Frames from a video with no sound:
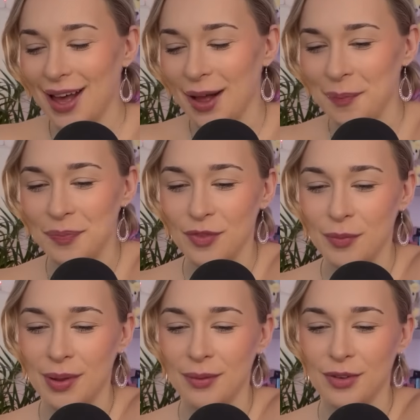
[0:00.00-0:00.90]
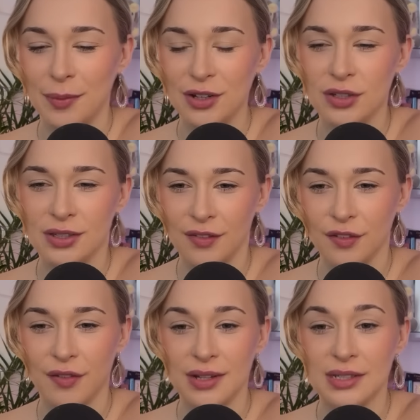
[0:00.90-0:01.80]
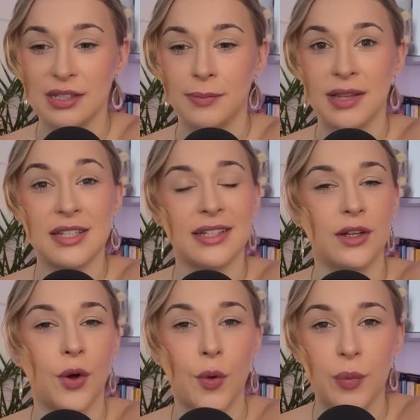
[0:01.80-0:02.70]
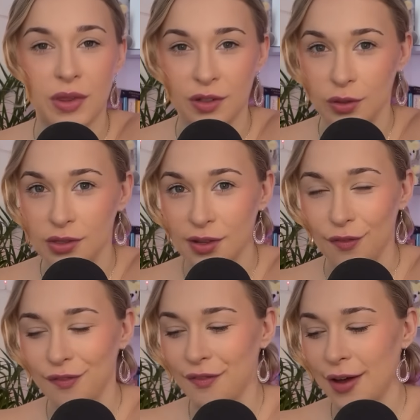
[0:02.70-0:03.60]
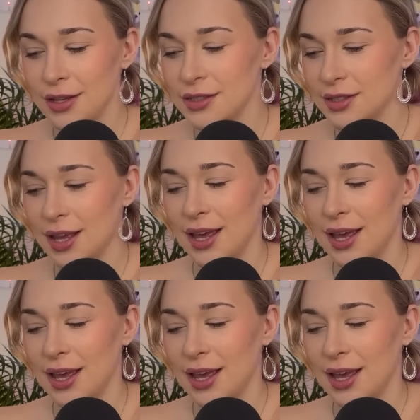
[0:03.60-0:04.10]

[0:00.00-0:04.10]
Um, rem remind yourself to find stability and home within yourself first,